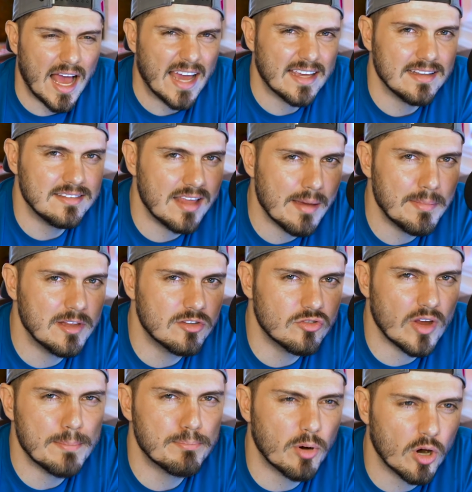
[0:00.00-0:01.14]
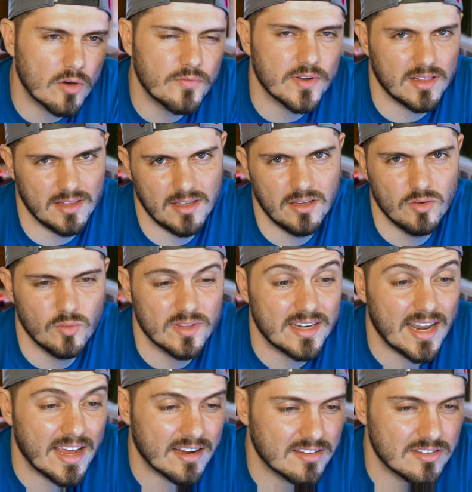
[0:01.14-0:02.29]
I can demonstrate perfectly with an
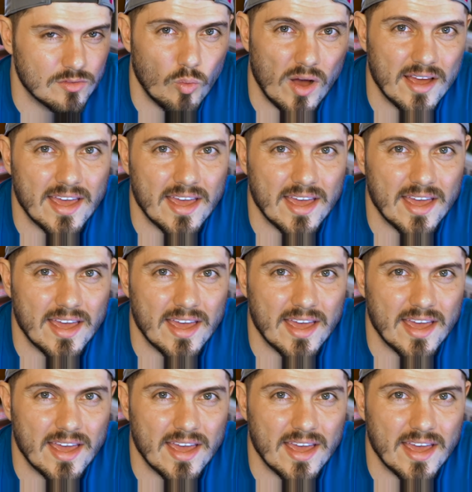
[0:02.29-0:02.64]
X and Y